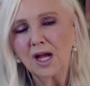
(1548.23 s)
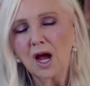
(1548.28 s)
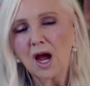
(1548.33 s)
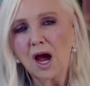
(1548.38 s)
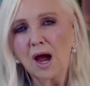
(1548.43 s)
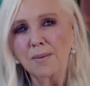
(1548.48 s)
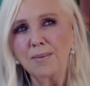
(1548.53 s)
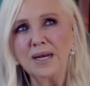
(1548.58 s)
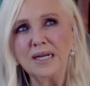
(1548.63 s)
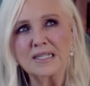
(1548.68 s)

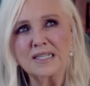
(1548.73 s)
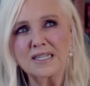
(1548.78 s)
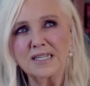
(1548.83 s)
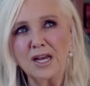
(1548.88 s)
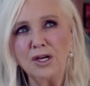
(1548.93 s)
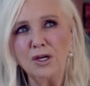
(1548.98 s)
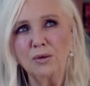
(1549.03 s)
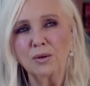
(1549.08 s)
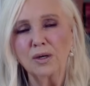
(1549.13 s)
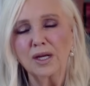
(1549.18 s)
I'm going to
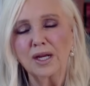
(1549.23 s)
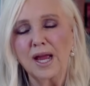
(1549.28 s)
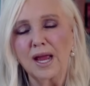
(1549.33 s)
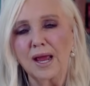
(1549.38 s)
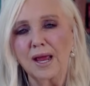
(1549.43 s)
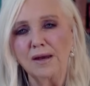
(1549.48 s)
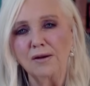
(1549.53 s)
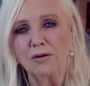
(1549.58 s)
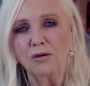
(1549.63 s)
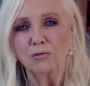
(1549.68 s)
see you
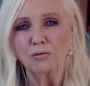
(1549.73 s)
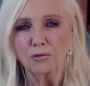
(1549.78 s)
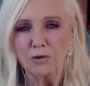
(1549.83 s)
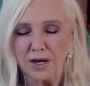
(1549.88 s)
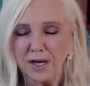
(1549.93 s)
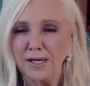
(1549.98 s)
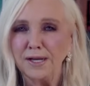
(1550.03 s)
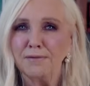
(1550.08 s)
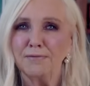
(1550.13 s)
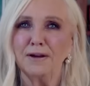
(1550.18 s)
again
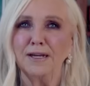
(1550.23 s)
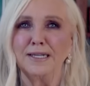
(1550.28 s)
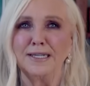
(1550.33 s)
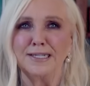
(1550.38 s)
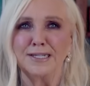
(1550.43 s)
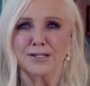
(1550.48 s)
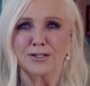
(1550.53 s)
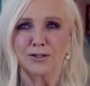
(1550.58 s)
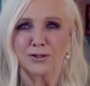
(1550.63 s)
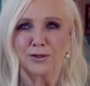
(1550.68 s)
really, really
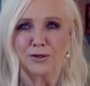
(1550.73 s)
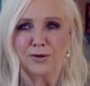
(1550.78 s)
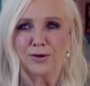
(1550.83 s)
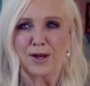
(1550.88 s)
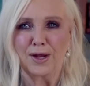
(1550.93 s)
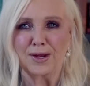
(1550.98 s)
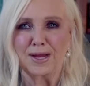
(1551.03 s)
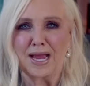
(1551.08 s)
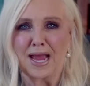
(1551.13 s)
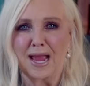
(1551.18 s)
soon,
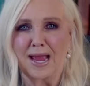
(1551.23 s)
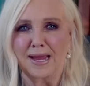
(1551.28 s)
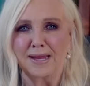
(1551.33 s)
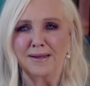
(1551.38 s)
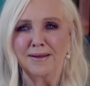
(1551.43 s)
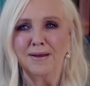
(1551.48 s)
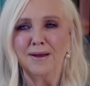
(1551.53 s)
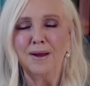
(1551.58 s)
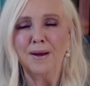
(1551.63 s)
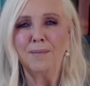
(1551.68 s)
okay?
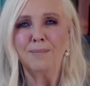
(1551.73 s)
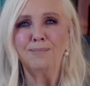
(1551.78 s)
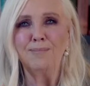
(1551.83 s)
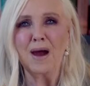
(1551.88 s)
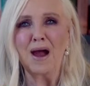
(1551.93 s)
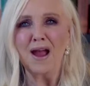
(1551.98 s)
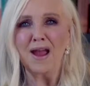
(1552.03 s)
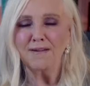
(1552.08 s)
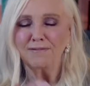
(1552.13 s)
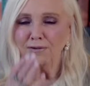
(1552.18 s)

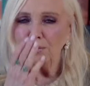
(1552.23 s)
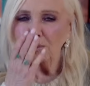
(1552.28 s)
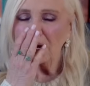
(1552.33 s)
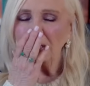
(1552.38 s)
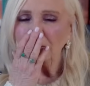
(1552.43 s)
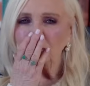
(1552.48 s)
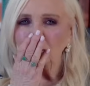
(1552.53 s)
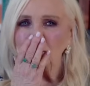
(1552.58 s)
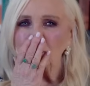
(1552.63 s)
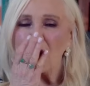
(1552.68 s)
Bye,
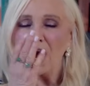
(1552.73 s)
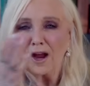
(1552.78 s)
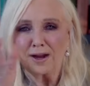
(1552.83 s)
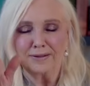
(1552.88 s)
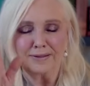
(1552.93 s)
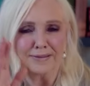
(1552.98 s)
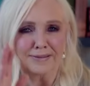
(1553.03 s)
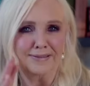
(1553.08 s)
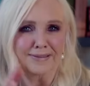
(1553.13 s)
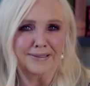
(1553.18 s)
everyone. Mwah.
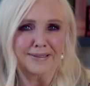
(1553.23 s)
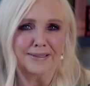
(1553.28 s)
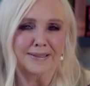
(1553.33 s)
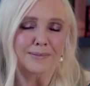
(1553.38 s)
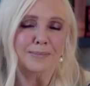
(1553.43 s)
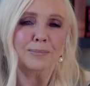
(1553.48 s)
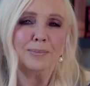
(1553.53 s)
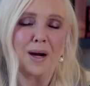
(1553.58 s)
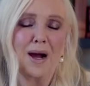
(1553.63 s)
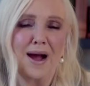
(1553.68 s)

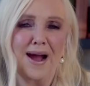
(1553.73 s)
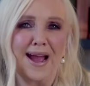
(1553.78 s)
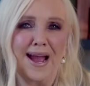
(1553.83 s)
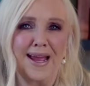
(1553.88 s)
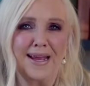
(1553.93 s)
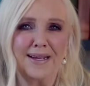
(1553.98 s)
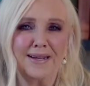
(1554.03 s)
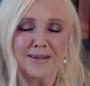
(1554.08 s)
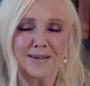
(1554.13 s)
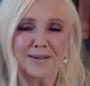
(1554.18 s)
Bye.